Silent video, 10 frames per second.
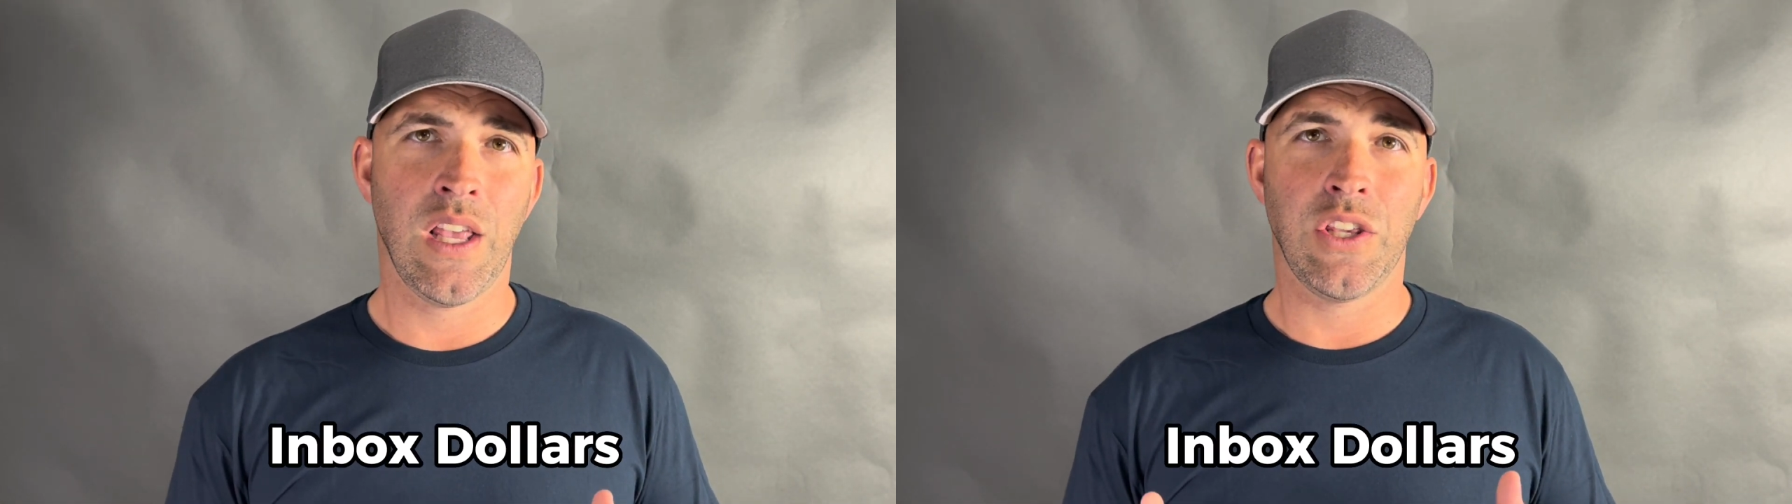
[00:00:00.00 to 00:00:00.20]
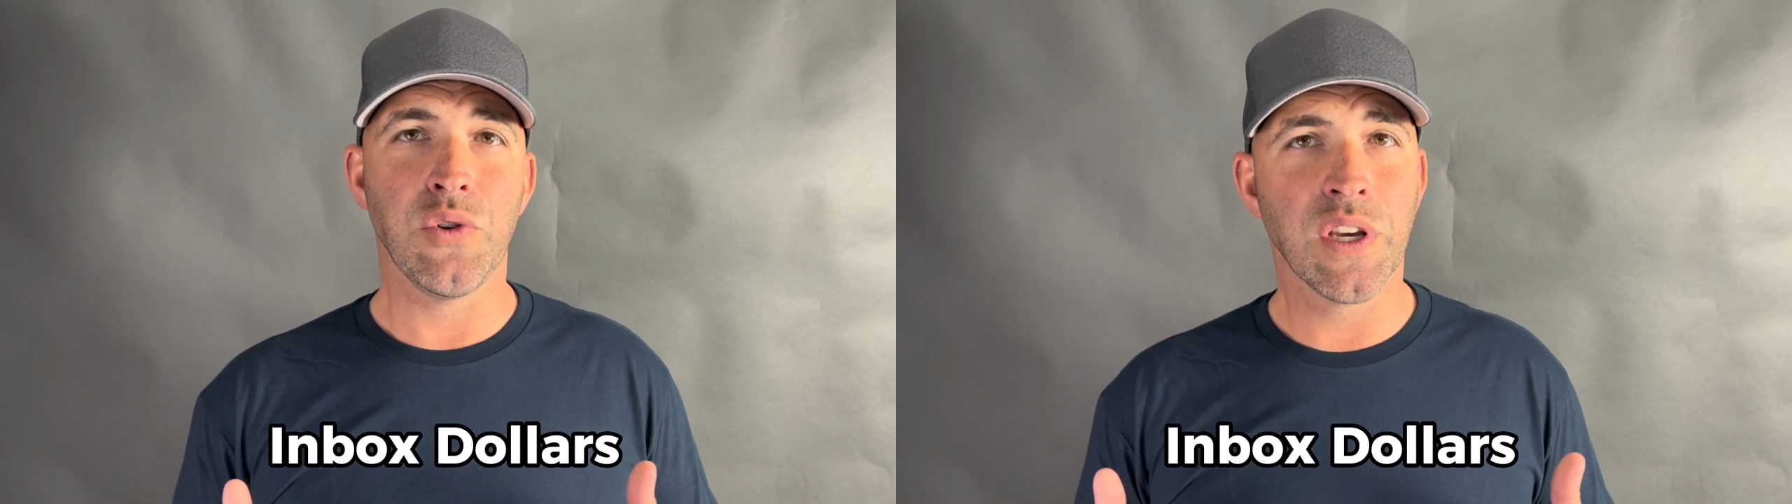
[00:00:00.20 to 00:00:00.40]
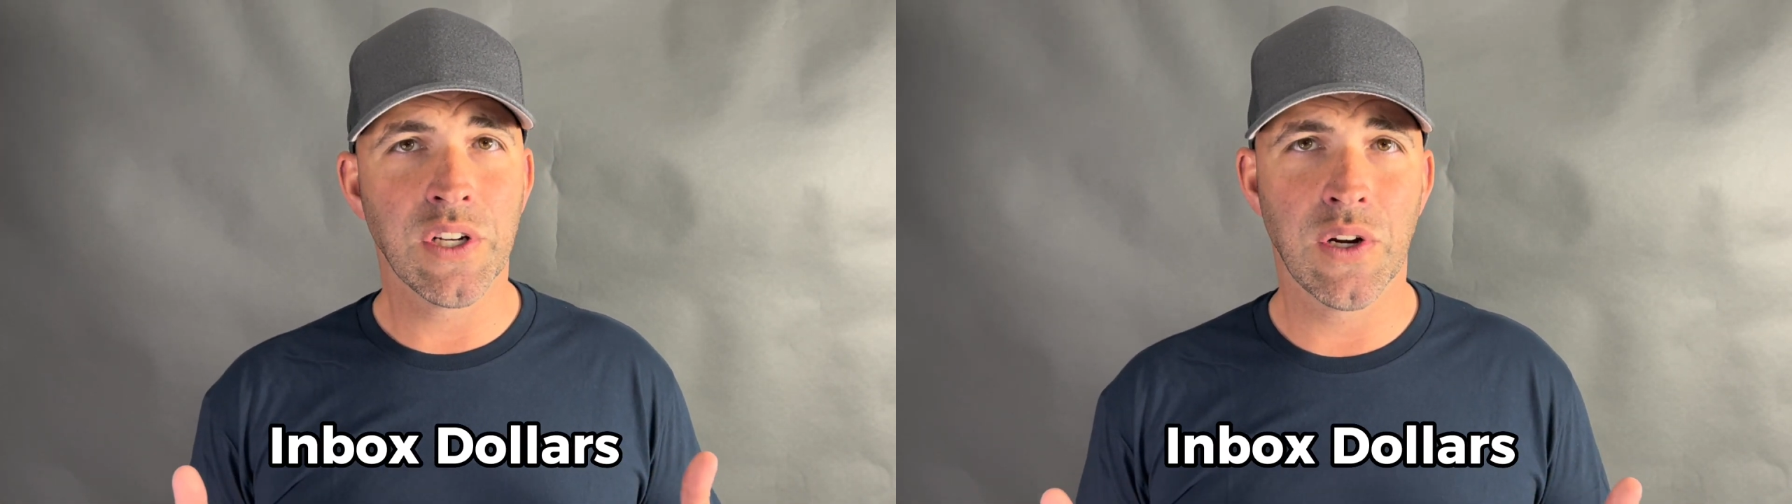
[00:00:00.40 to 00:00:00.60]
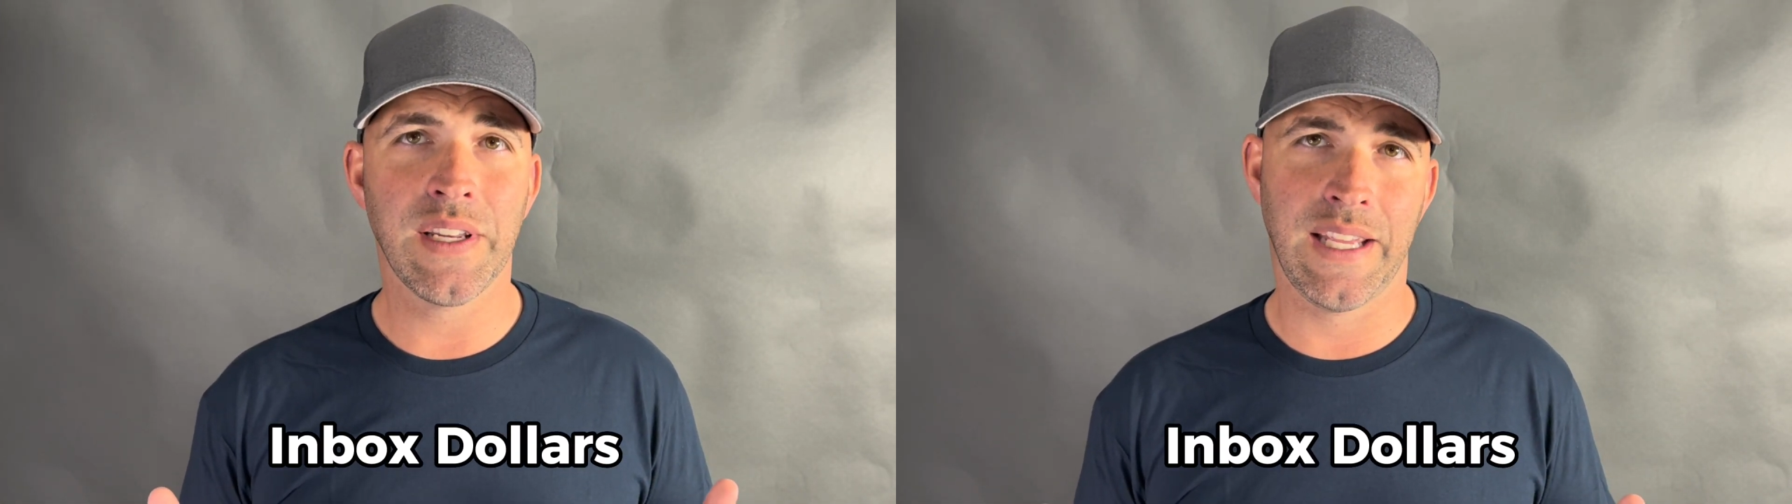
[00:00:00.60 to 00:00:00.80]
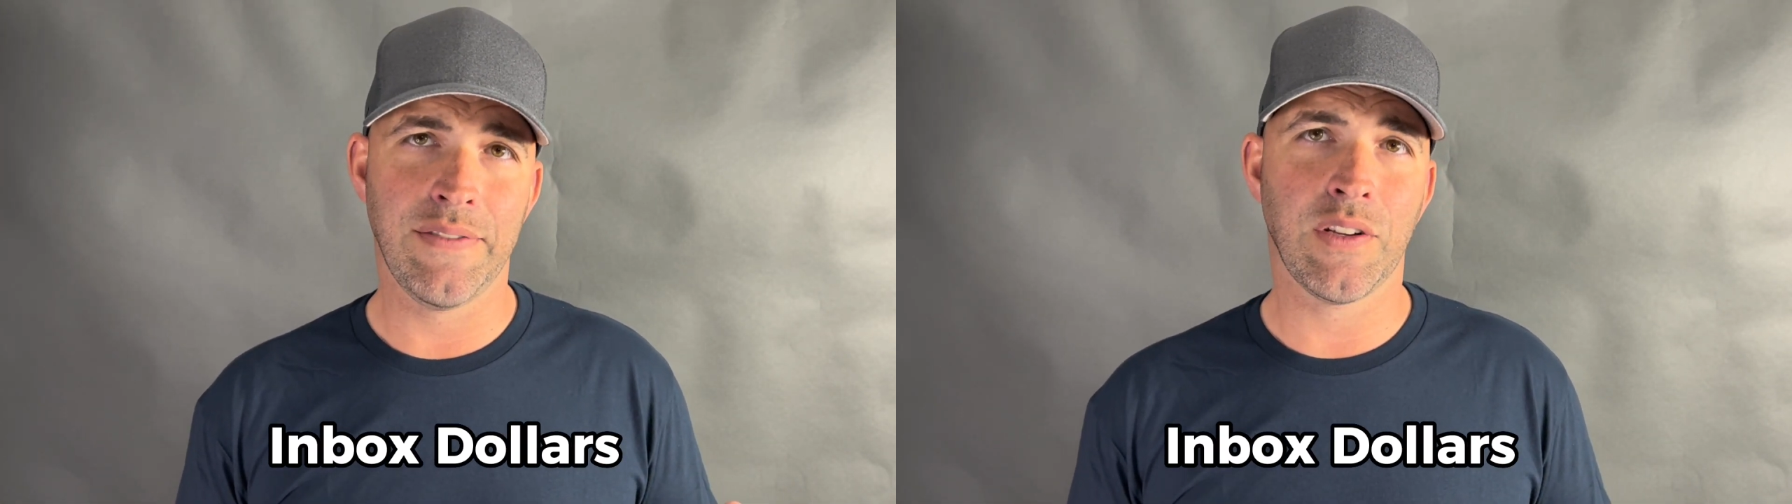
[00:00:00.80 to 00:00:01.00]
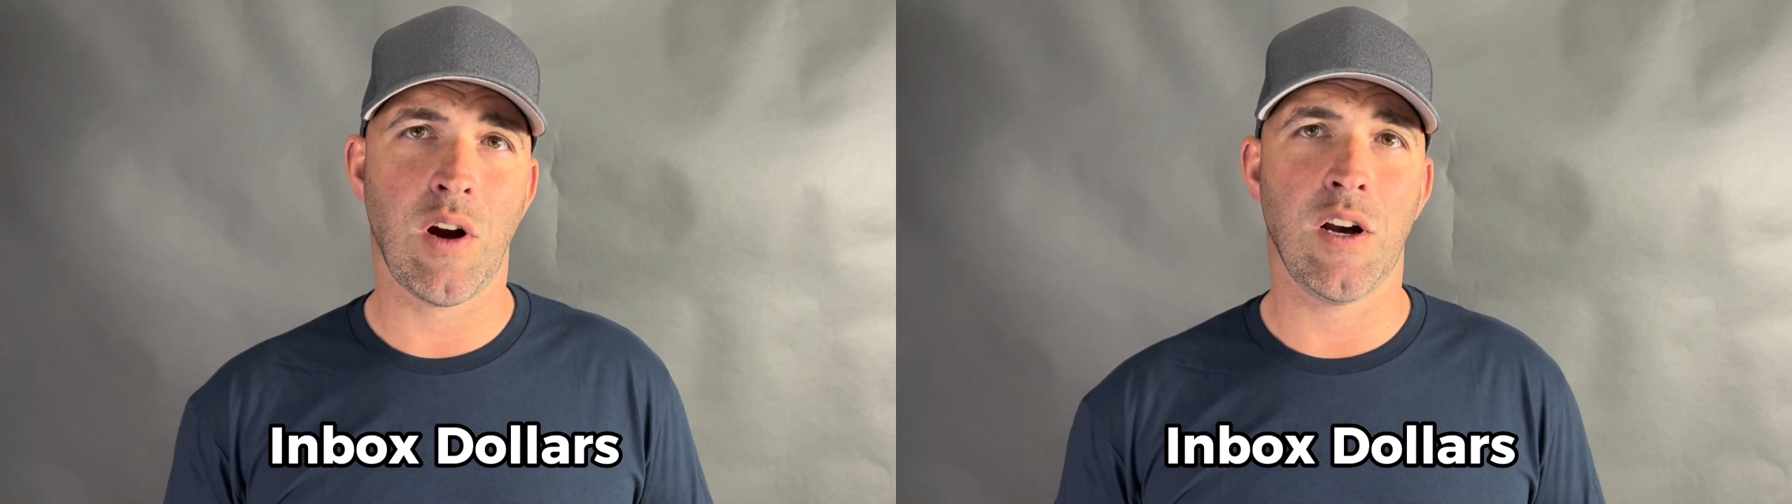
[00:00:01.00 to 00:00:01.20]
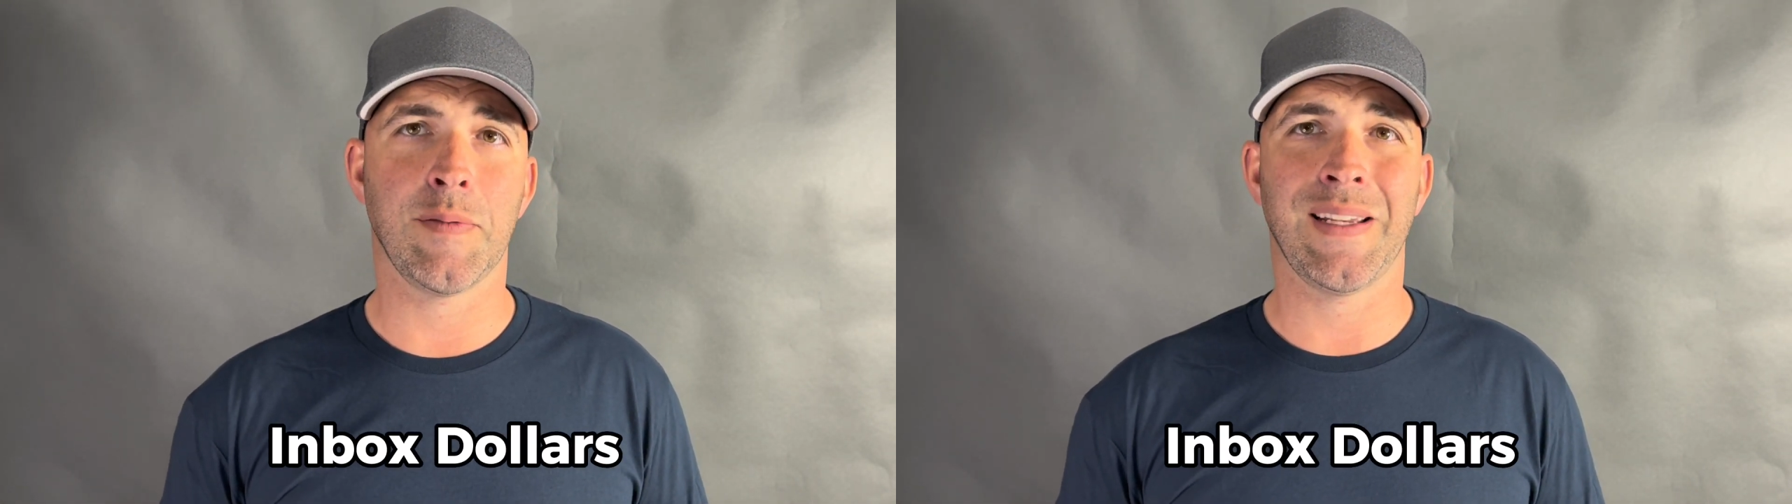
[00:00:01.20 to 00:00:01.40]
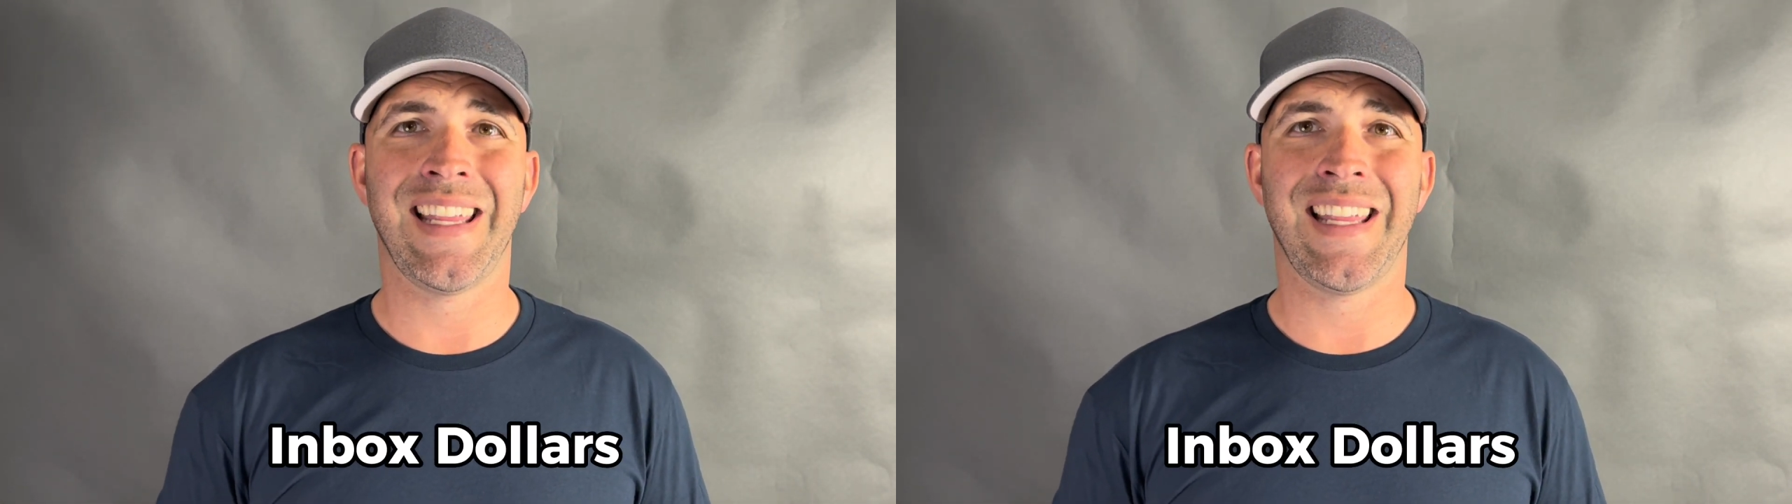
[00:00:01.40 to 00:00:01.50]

you can earn gift cards by